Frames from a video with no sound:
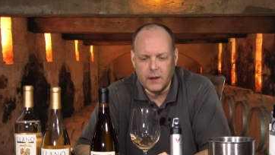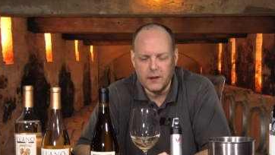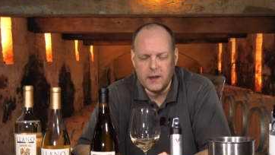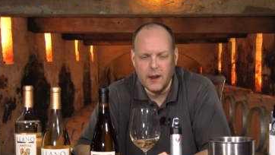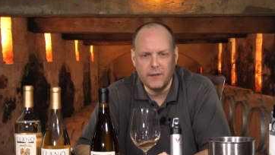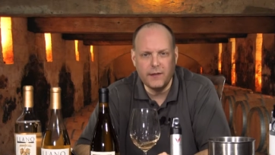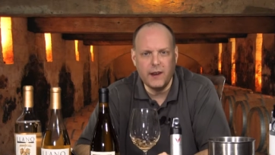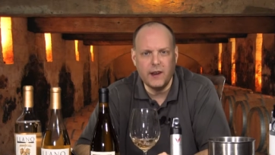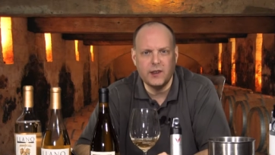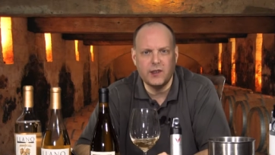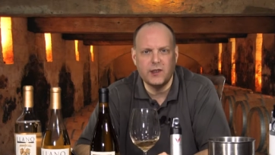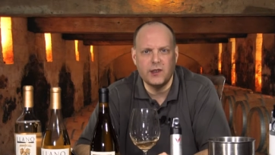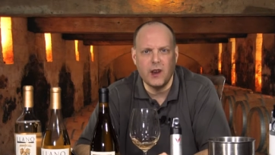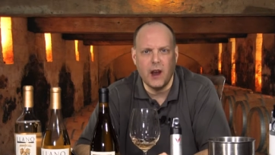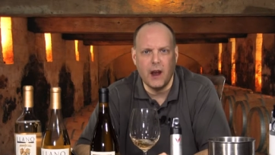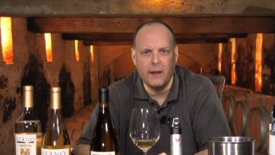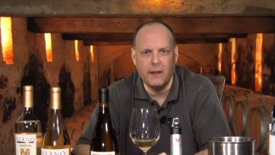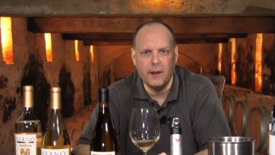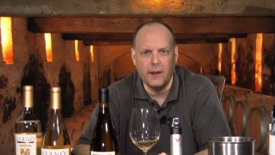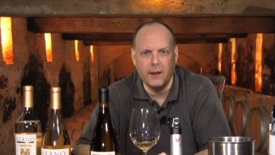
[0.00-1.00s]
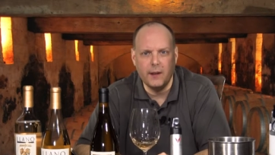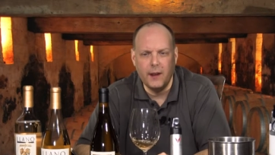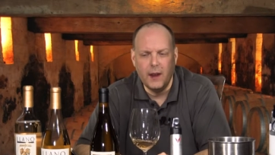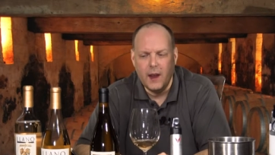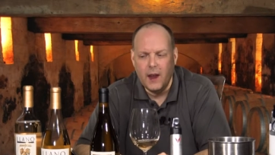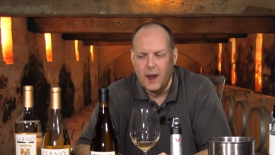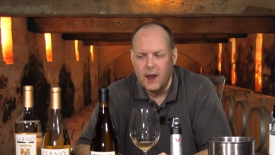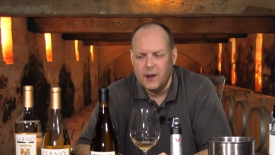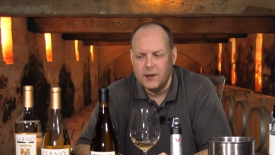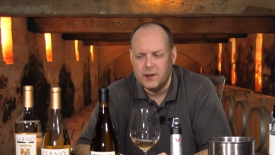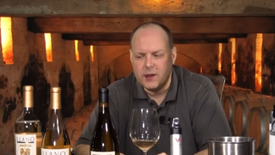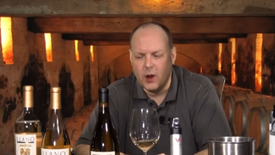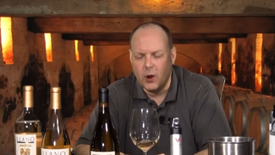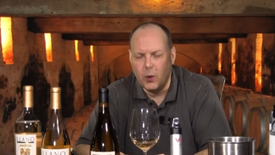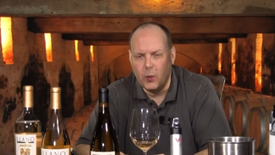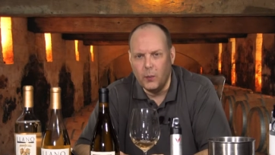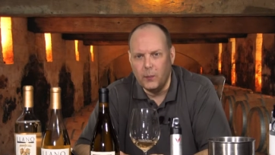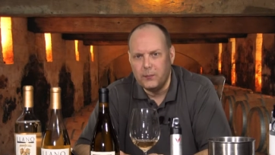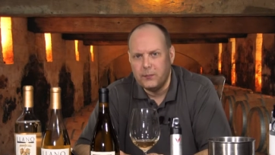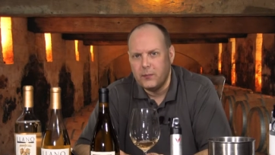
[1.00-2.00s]
definitely a so, uh,
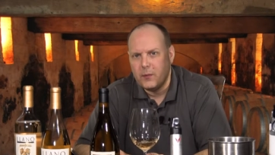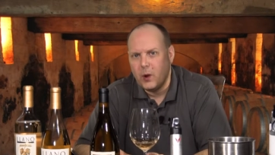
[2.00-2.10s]
so